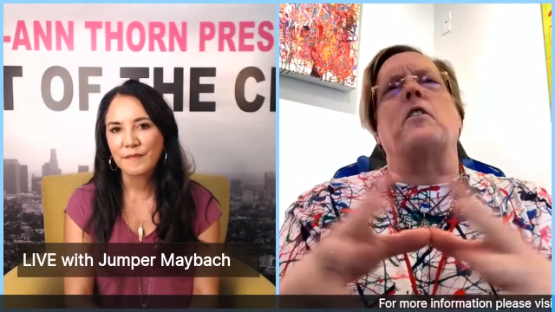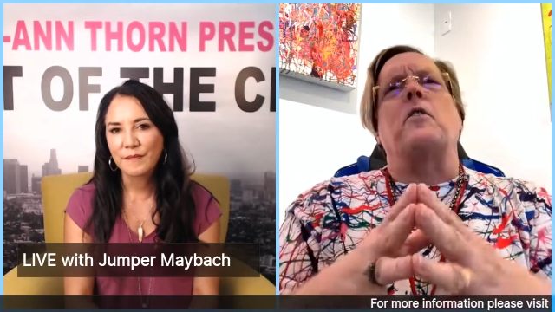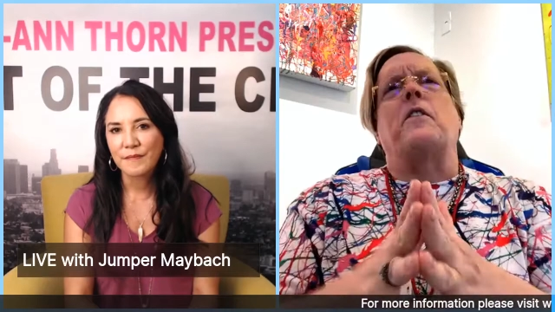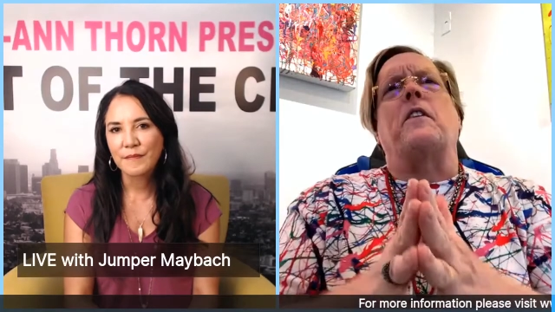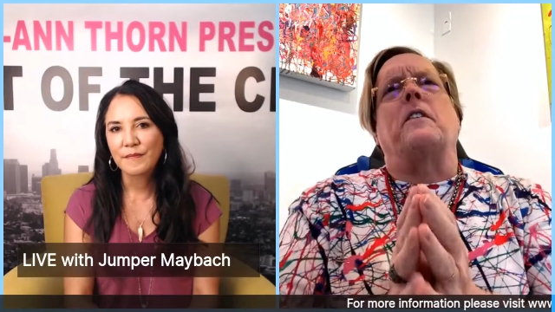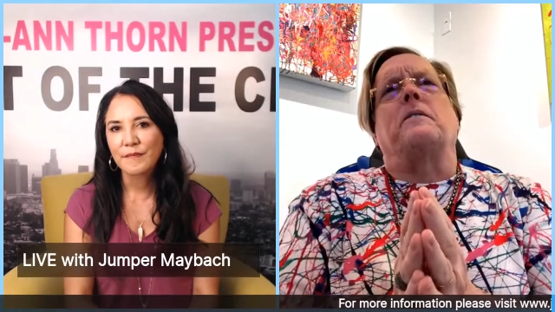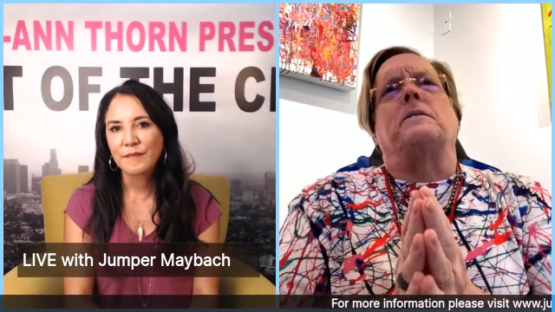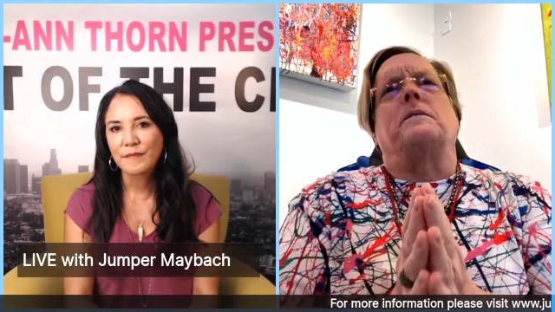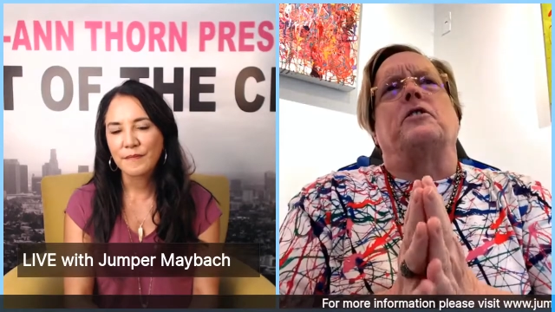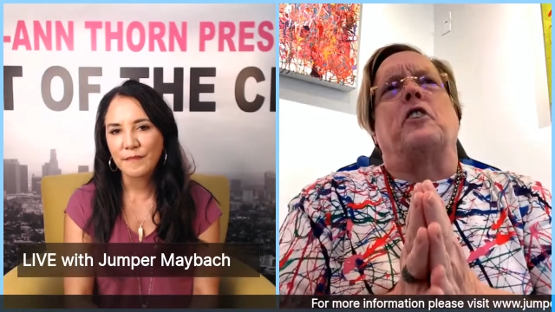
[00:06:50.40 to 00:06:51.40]
Speaker 1: you're the
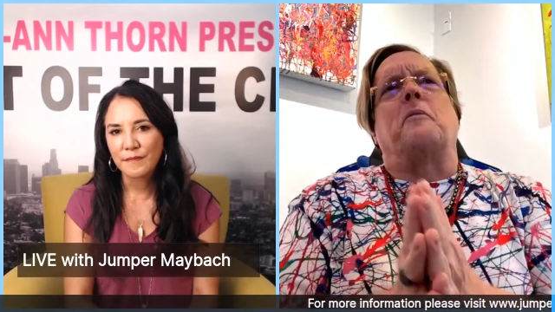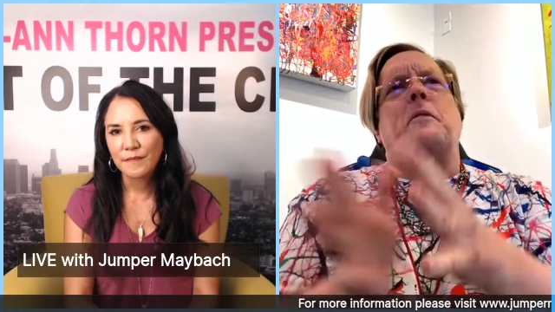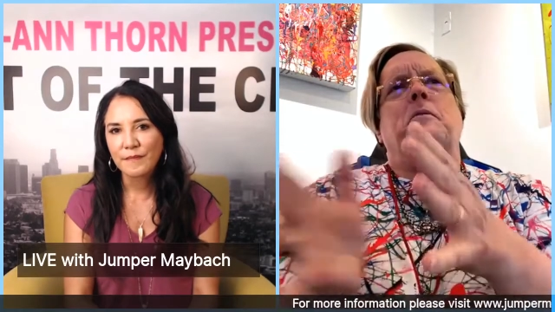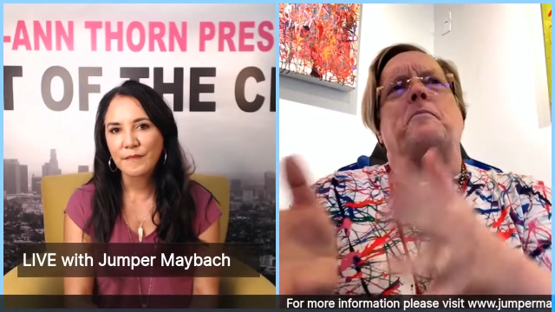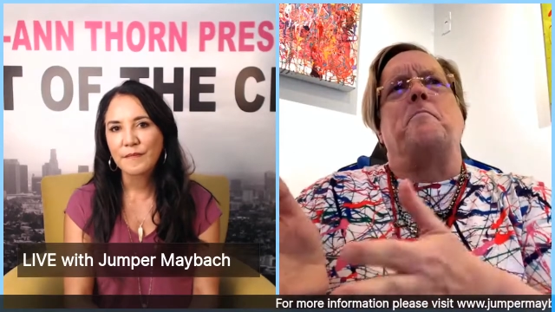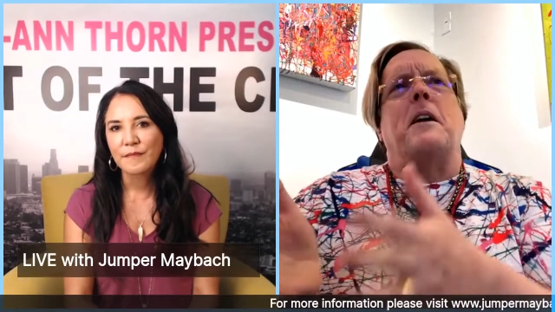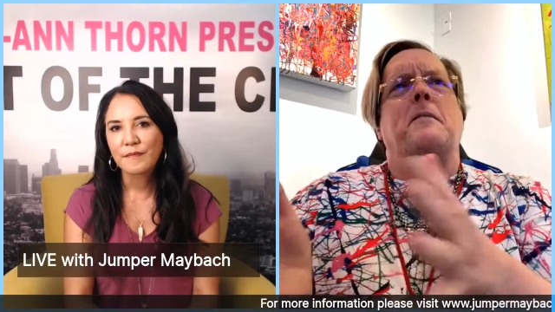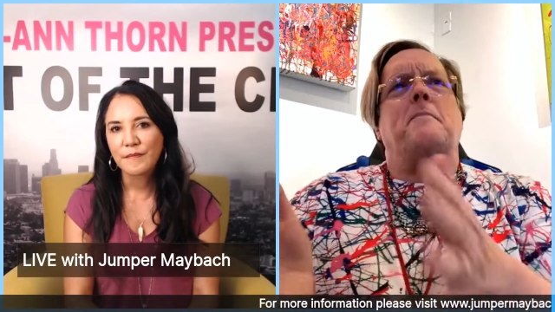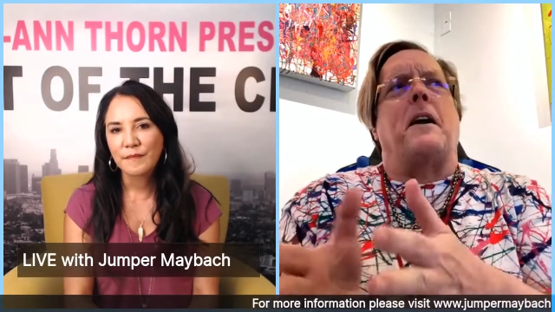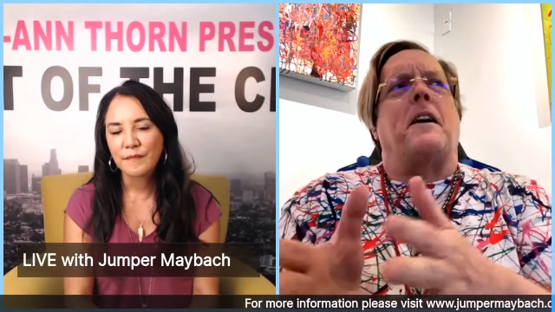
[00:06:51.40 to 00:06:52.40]
Jumper
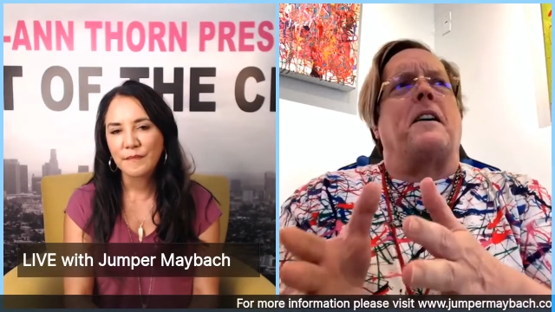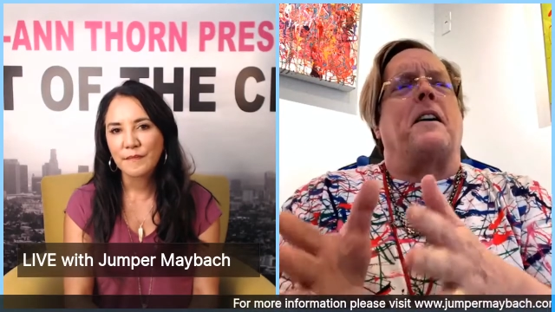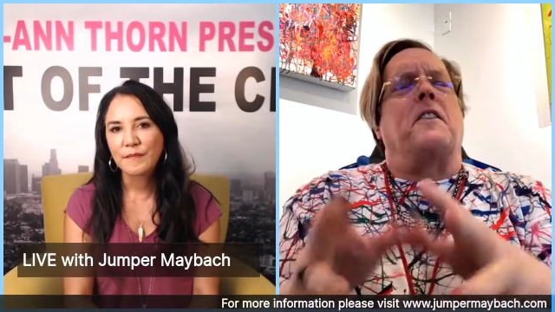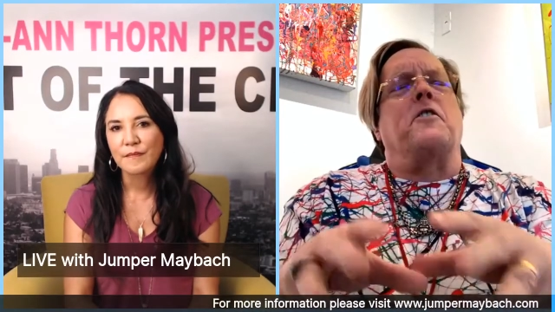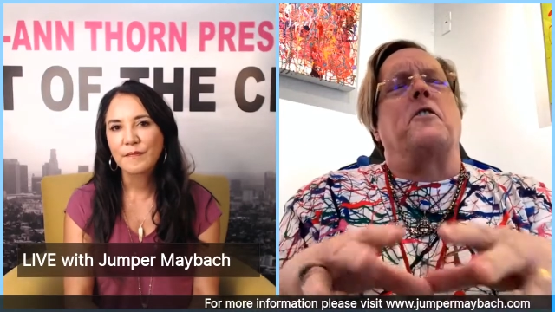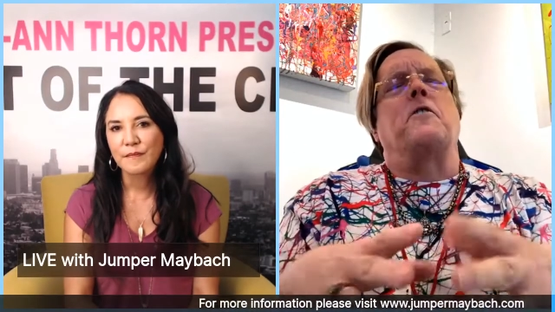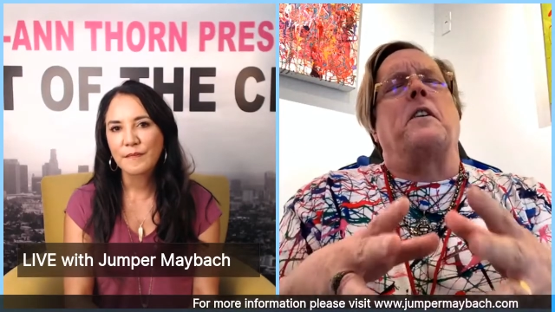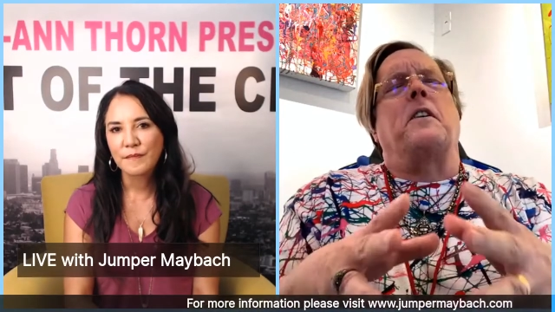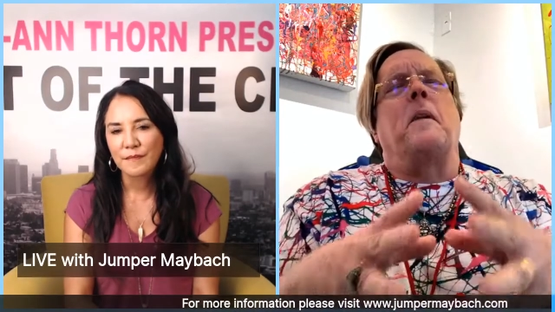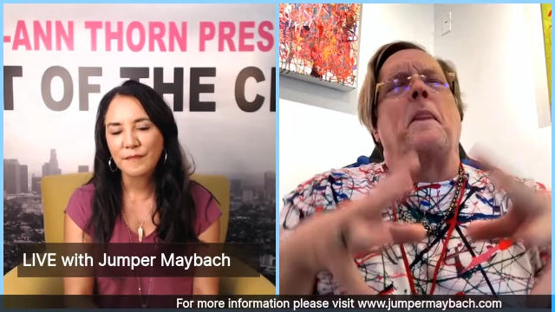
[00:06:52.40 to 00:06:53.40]
Maybach. Uh, you're
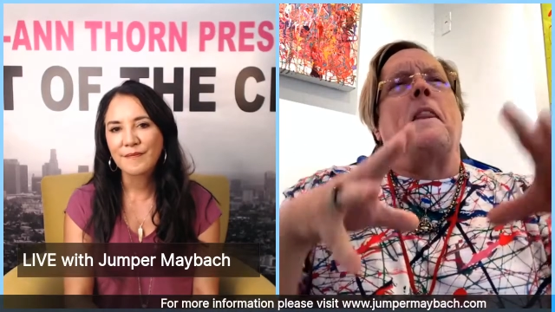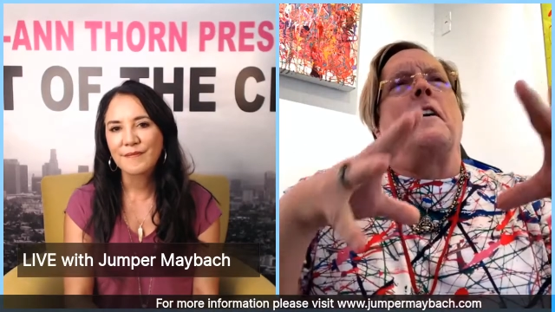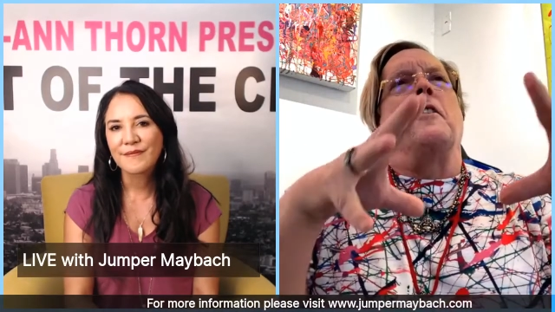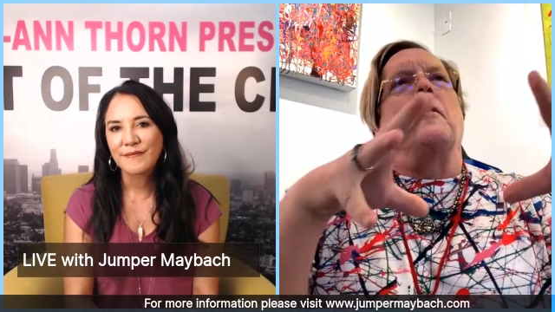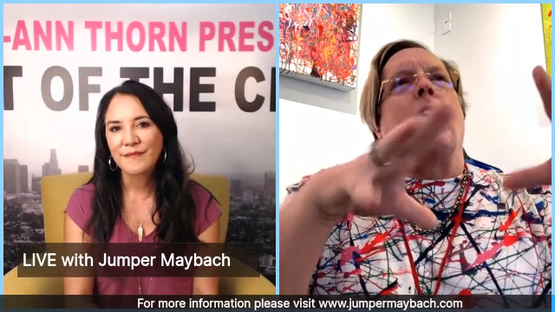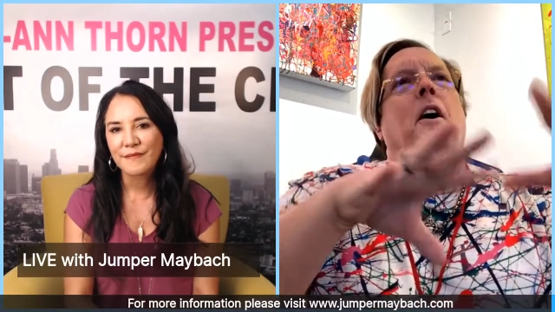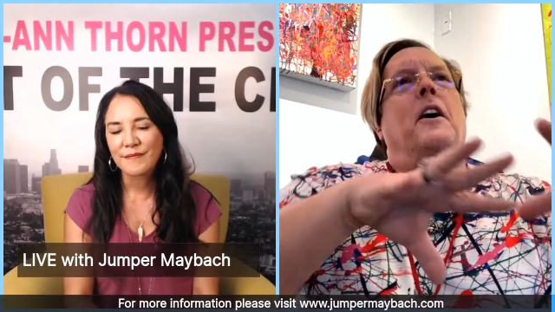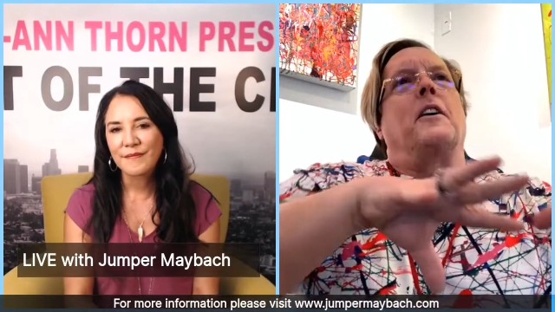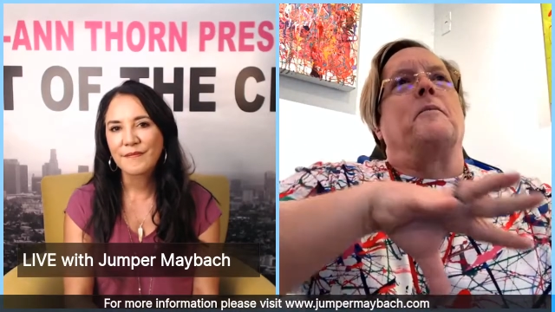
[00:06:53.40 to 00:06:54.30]
the uh,